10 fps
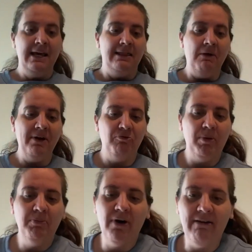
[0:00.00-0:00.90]
That way, if
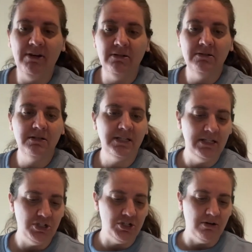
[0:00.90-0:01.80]
people haven't
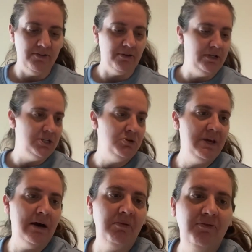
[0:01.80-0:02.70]
stitched on 32
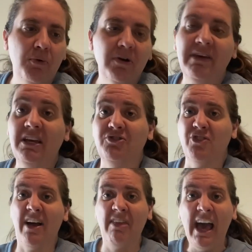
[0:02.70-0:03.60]
count before, they could
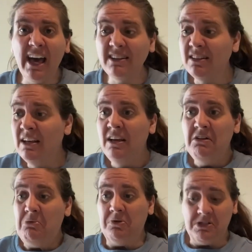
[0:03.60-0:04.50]
try that
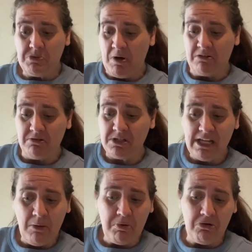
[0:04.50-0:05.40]
with a small little
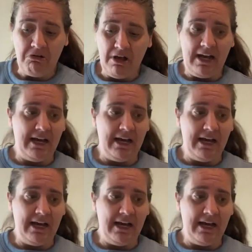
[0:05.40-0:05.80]
sample.